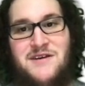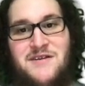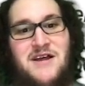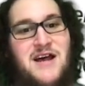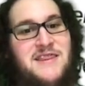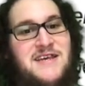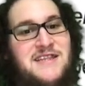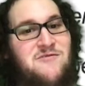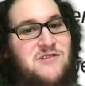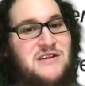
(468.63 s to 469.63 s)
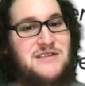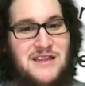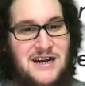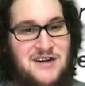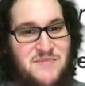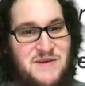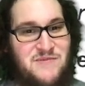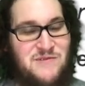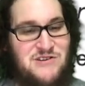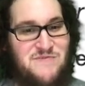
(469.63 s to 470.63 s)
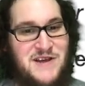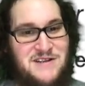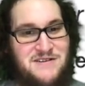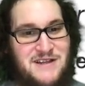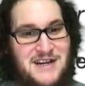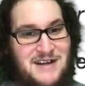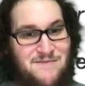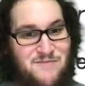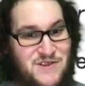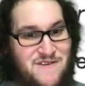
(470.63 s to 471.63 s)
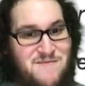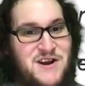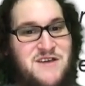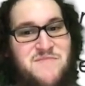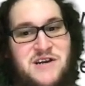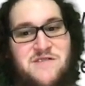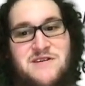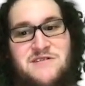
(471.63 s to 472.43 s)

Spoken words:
I think that will cause a lot of people in Japan to like put their money in Bitcoin.